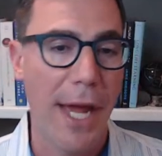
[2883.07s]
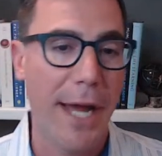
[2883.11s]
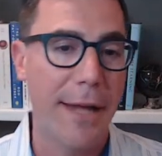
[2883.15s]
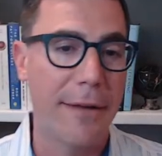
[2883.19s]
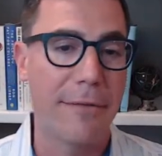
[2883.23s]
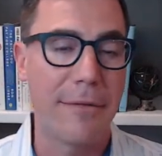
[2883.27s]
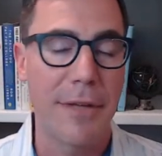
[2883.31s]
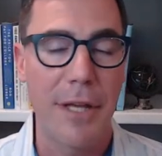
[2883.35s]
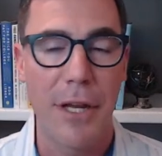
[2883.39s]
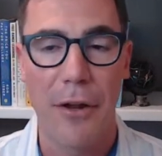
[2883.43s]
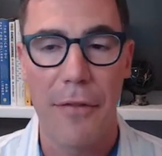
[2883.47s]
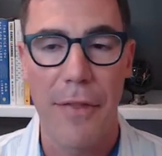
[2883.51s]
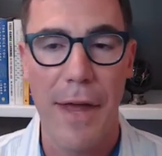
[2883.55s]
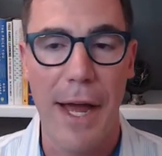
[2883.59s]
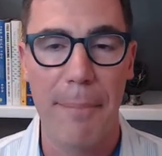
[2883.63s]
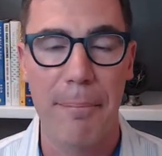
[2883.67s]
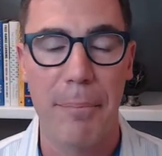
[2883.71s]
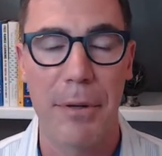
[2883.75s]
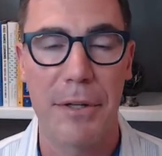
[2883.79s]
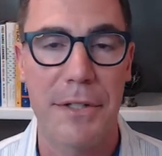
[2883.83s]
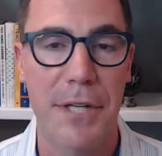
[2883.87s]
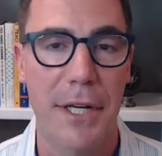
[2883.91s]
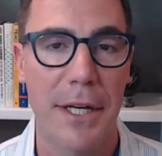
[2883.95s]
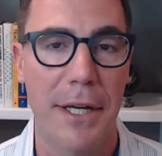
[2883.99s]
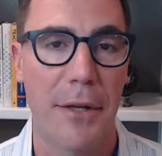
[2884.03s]
that you know that
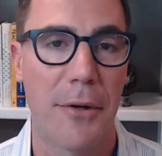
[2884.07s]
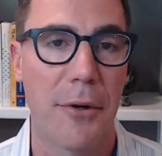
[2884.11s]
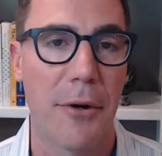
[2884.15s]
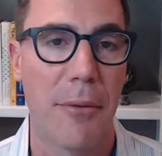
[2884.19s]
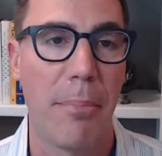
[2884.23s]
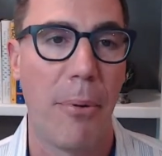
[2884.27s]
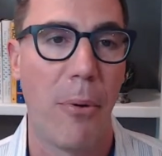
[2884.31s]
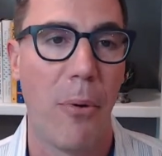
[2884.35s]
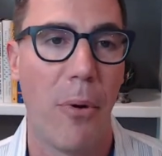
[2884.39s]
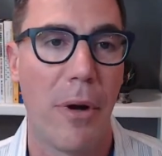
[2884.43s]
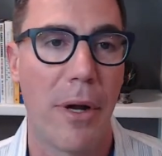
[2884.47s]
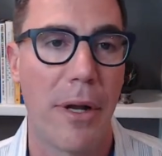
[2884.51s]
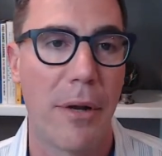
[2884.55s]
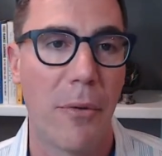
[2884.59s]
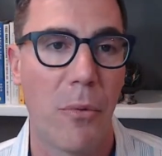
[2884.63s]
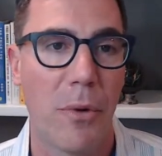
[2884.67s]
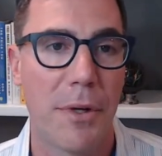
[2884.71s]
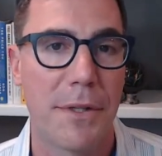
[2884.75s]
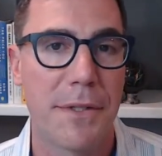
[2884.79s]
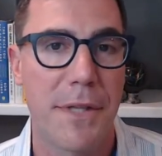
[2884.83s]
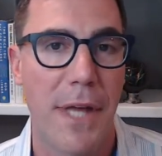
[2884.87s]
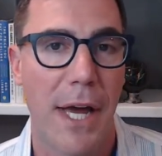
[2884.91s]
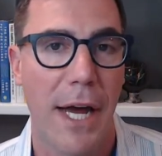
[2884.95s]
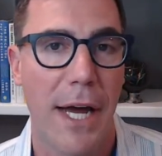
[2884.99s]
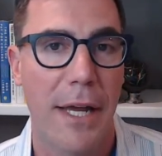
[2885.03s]
particular point
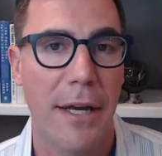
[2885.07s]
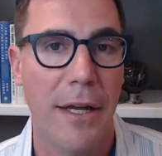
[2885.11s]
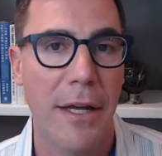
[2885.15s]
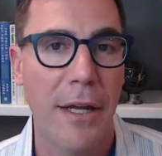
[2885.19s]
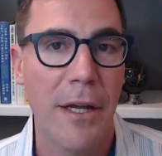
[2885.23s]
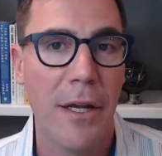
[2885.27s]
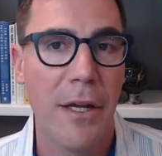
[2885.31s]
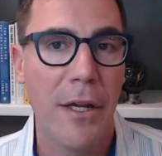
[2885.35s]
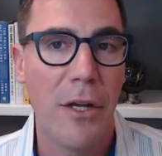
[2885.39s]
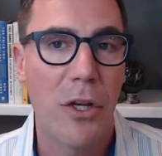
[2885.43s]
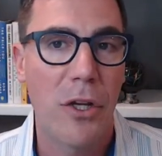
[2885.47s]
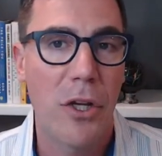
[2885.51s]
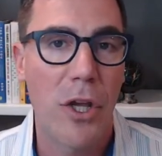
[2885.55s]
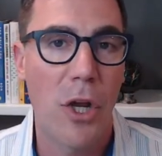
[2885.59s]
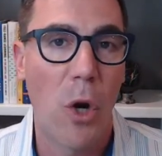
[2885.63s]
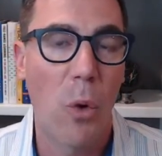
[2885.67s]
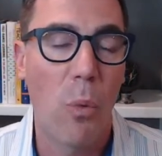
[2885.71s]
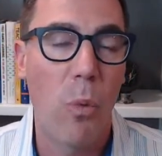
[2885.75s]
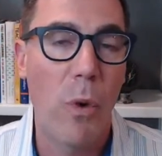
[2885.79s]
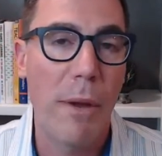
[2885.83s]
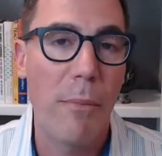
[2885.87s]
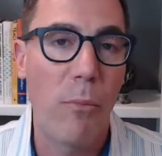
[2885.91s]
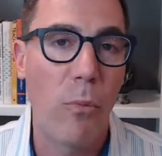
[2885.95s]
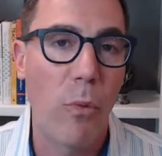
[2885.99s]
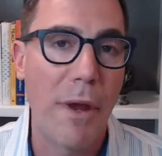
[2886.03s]
was that you know
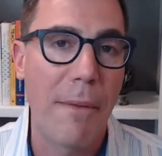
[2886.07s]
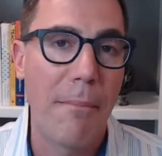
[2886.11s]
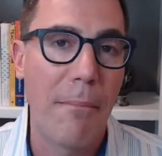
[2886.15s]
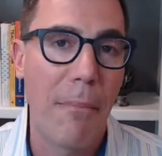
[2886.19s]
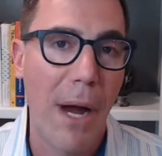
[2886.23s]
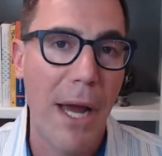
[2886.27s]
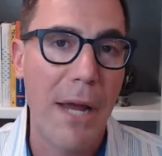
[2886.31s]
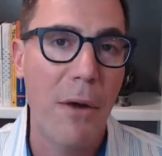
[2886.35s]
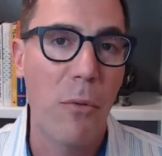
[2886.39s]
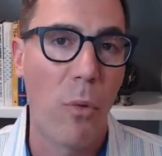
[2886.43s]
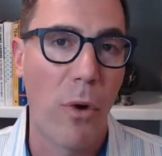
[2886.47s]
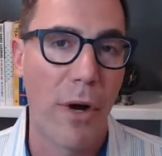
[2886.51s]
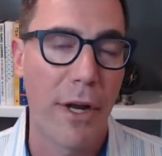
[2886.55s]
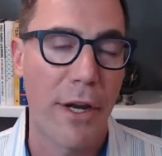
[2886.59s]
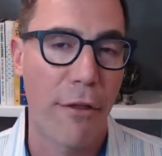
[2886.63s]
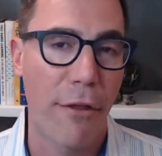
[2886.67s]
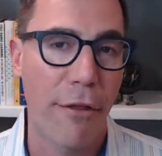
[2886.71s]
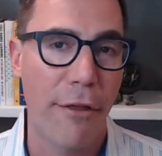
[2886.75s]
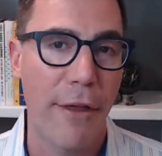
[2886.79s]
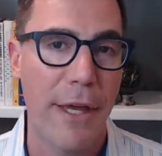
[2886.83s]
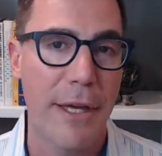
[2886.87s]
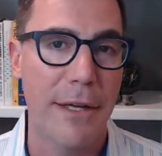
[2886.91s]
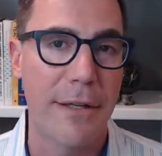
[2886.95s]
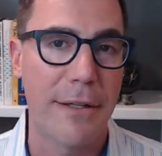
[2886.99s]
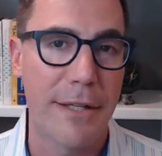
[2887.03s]
we we might want to
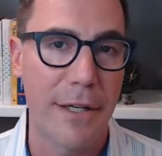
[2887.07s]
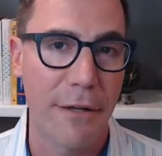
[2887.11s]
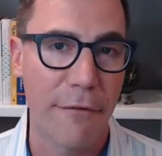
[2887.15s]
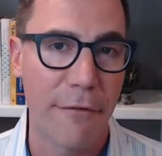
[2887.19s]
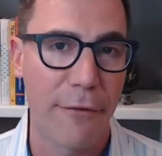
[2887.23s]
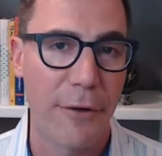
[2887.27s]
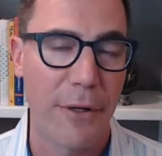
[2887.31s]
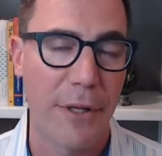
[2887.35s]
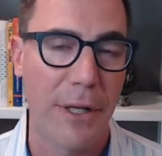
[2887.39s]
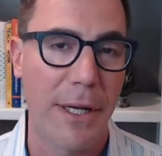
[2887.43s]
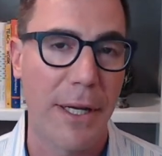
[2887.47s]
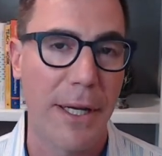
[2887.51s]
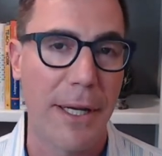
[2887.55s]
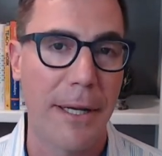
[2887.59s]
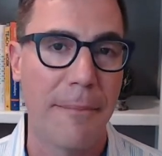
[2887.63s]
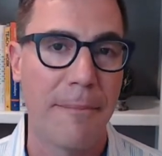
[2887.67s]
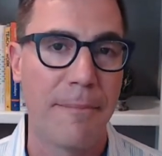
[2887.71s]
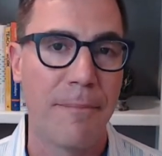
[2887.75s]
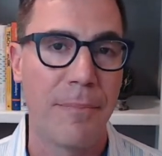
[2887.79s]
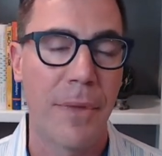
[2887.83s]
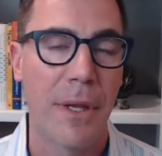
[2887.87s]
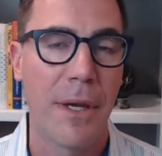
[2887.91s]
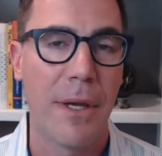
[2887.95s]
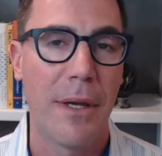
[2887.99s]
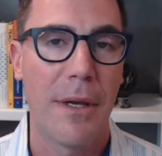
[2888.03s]
think differently
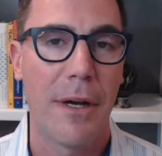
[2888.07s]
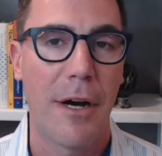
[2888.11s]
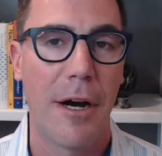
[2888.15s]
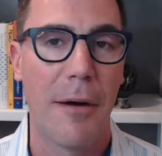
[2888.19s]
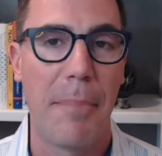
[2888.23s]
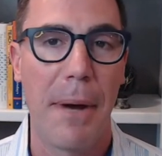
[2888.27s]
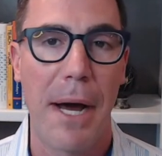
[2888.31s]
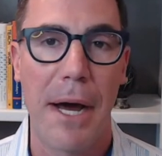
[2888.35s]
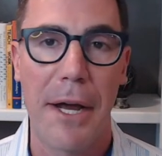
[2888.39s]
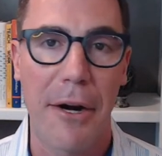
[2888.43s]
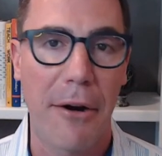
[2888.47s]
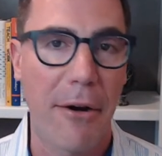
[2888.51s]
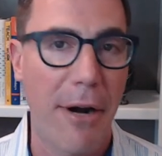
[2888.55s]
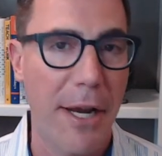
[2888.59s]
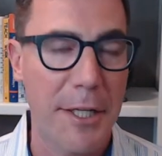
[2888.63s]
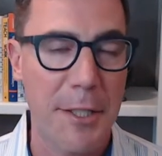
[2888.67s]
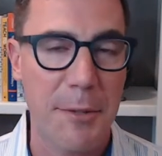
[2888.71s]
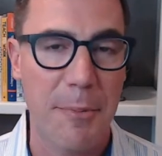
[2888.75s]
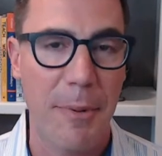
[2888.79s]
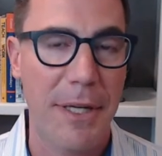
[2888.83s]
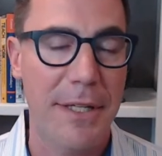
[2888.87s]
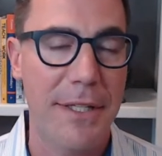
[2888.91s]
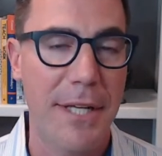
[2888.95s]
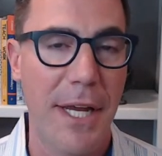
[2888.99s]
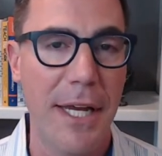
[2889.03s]
about our
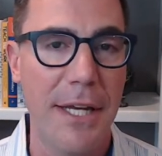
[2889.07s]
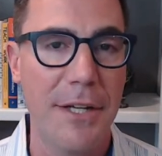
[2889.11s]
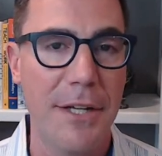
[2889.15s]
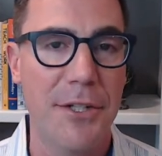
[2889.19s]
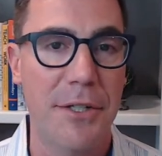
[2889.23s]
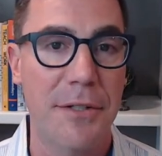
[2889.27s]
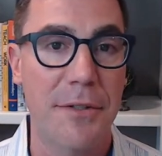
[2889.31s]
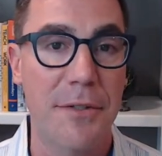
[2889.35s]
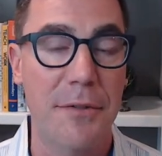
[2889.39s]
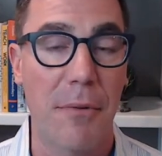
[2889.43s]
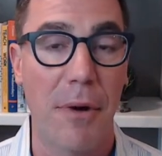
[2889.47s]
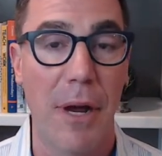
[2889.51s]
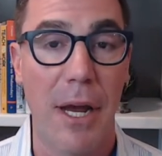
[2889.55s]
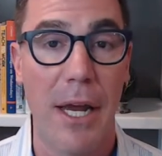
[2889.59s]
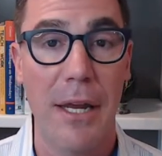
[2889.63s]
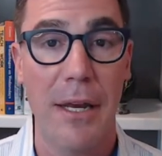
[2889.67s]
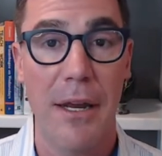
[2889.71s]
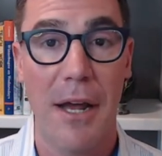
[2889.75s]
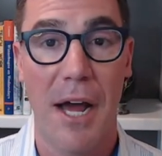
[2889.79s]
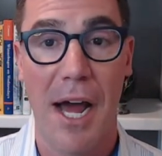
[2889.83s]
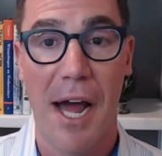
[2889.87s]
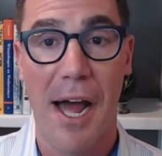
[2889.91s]
expectations, right?